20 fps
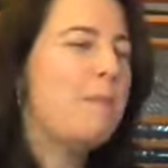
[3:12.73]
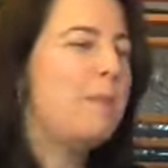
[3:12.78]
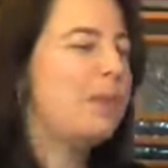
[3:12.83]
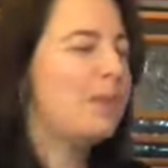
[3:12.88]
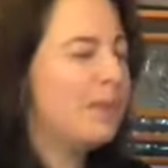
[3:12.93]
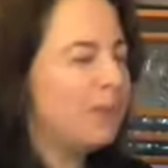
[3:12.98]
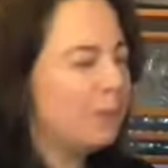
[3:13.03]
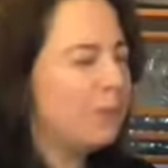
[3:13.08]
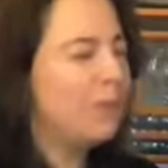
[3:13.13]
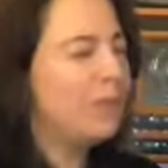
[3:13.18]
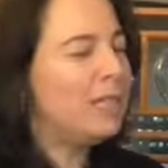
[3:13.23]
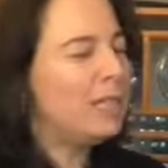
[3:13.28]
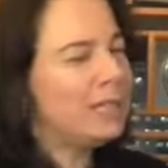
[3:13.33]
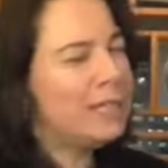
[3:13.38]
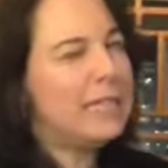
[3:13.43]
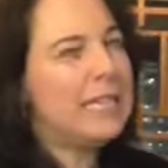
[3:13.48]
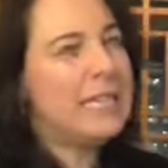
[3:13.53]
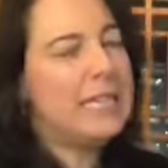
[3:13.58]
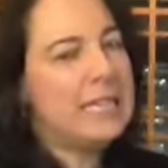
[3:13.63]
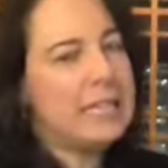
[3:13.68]
but there
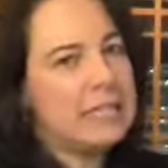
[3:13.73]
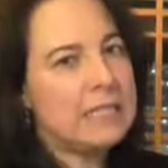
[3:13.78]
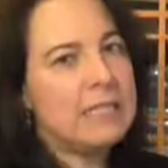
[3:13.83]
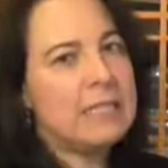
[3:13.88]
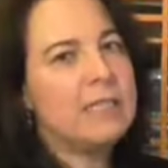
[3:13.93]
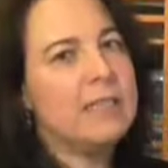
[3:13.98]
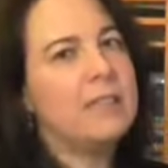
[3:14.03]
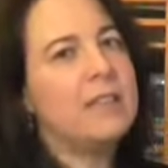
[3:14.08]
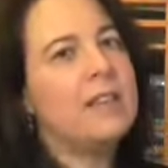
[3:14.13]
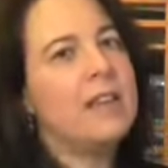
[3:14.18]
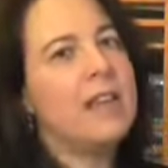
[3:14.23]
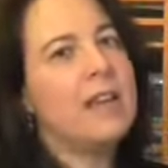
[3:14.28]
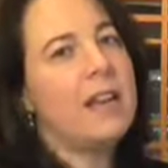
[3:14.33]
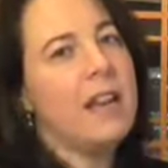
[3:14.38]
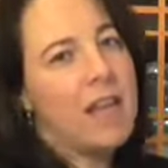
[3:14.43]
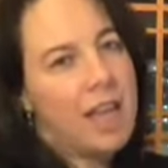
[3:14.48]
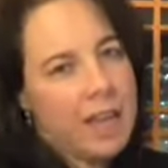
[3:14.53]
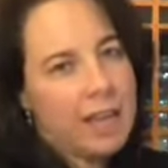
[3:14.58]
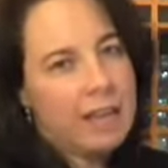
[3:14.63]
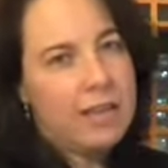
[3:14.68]
really isn't
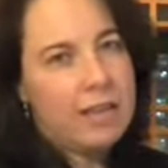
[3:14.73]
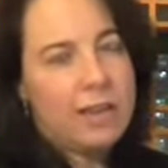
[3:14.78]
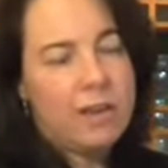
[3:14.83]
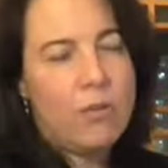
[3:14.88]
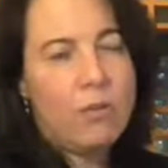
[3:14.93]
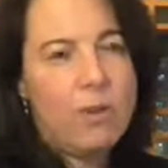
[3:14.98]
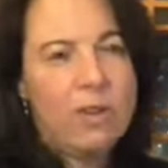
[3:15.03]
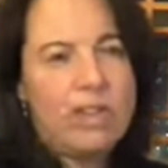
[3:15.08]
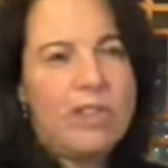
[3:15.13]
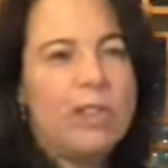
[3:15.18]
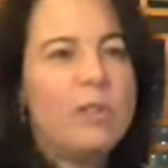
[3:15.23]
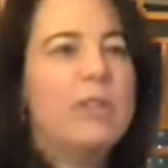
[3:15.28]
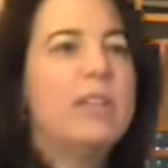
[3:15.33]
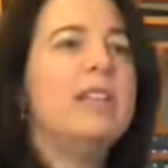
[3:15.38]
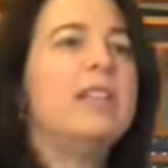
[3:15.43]
an ending window.